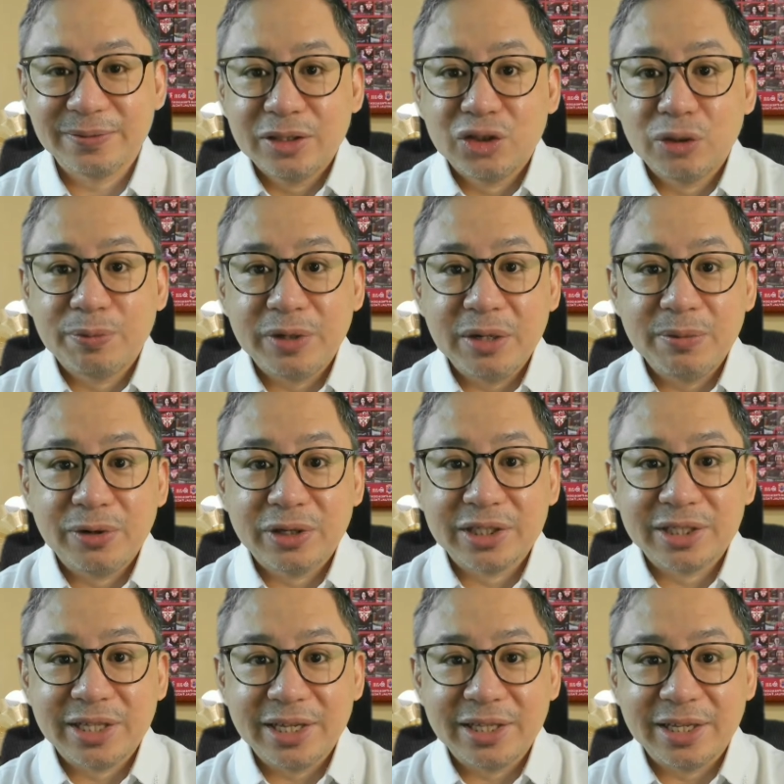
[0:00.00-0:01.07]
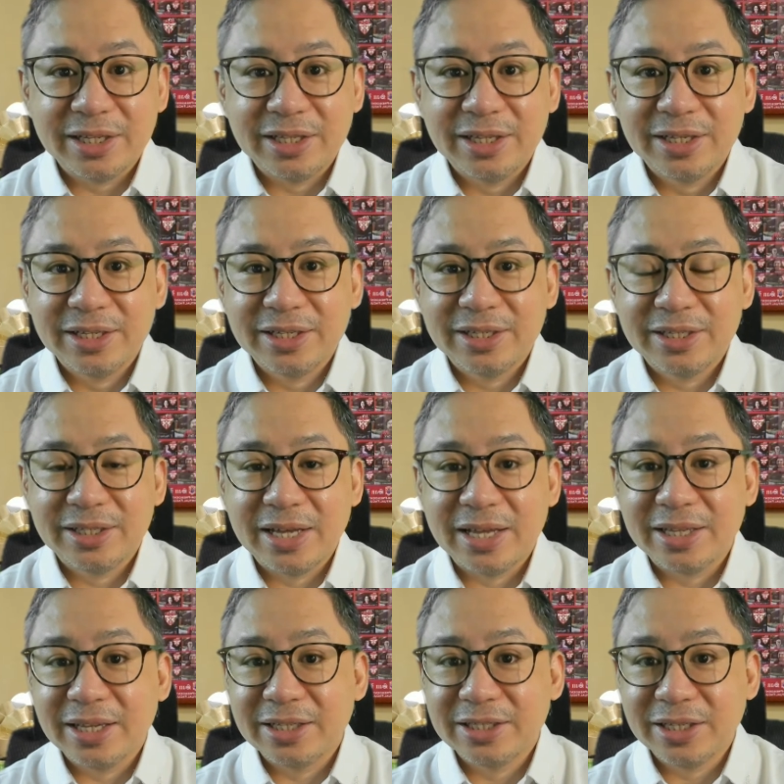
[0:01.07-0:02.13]
The Supreme Court stated
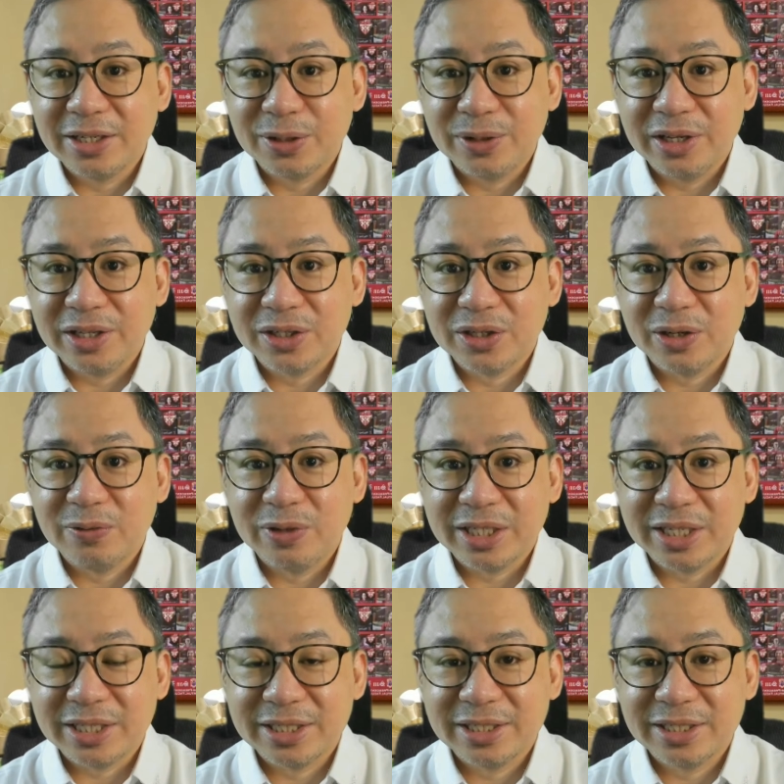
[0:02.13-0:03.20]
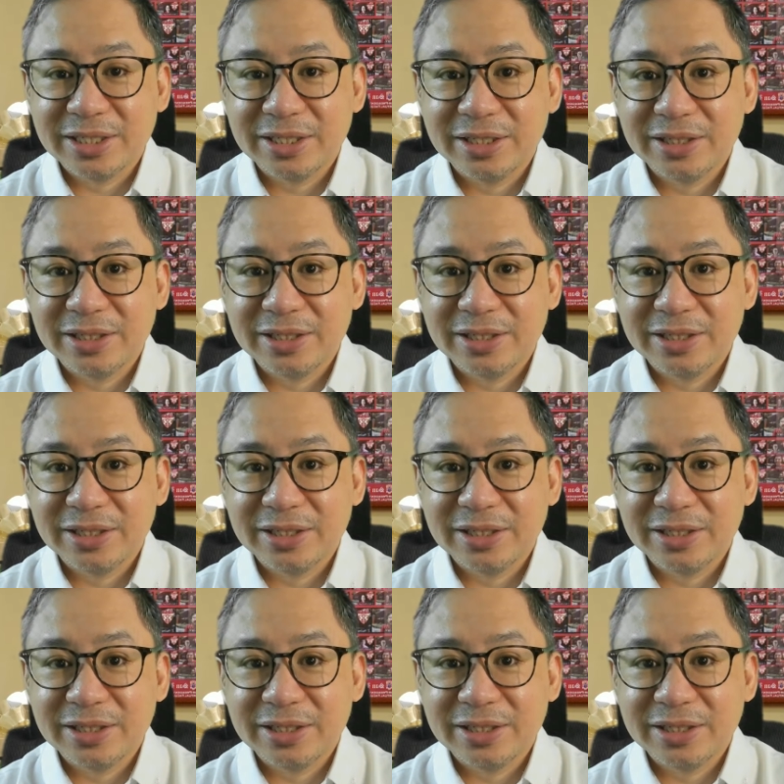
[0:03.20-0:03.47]
that in security services,